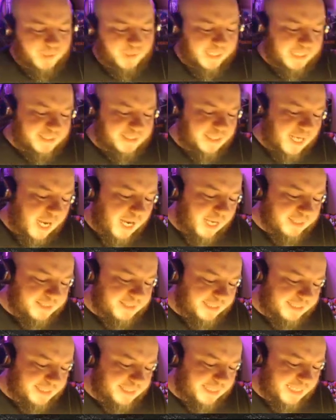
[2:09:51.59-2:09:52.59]
It's an
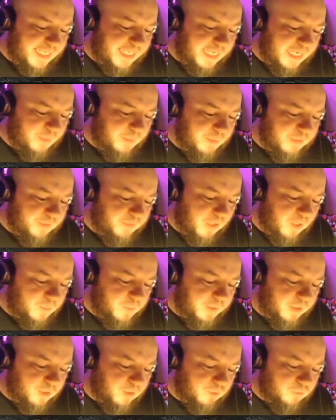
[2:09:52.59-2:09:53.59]
RTT and we've only
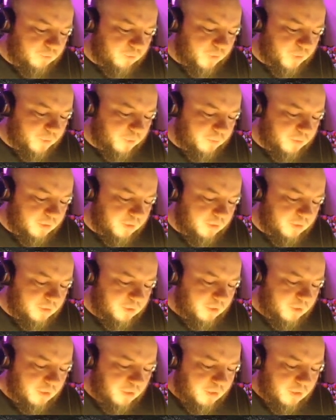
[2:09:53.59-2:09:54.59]
got room
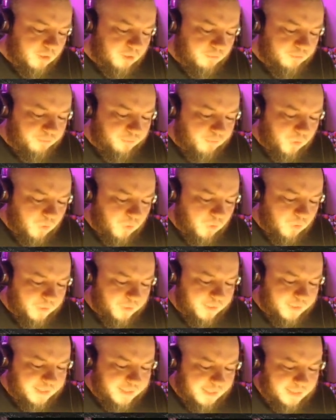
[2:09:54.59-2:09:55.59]
for
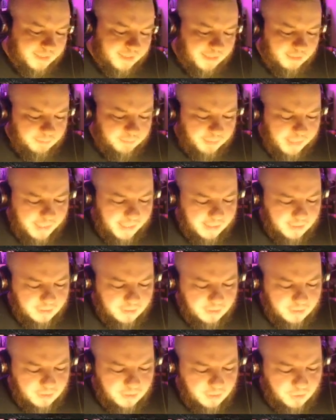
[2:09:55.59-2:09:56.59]
16
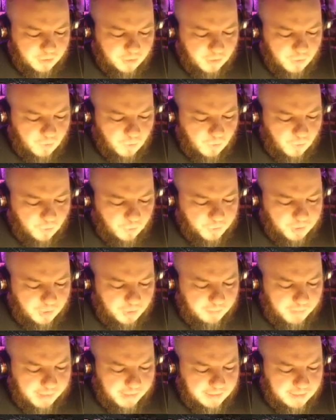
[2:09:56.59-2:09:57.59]
players to also
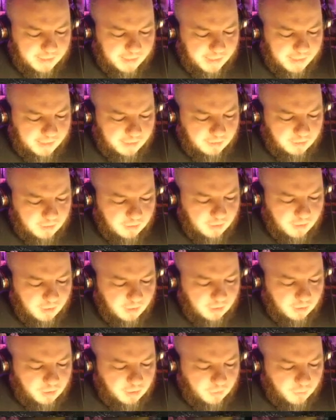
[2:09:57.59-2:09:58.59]
maintain
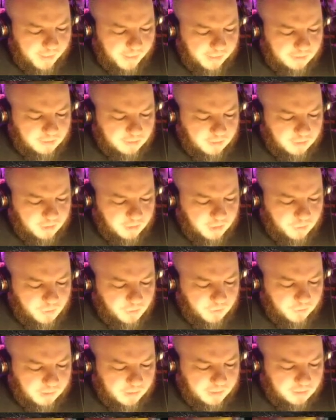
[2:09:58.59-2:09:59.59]
correct social
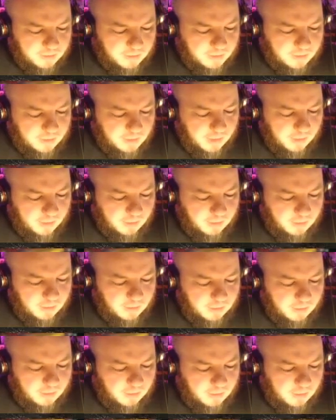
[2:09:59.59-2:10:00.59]
distancing
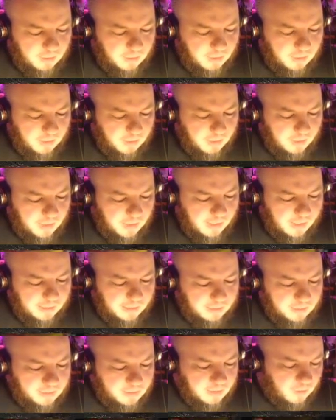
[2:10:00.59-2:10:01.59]
and
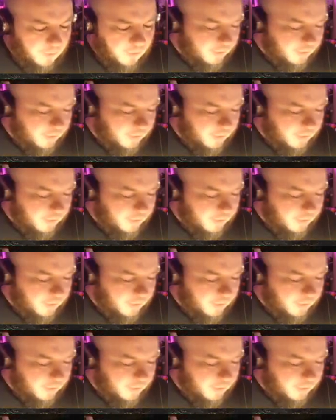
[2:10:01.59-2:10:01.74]
so on.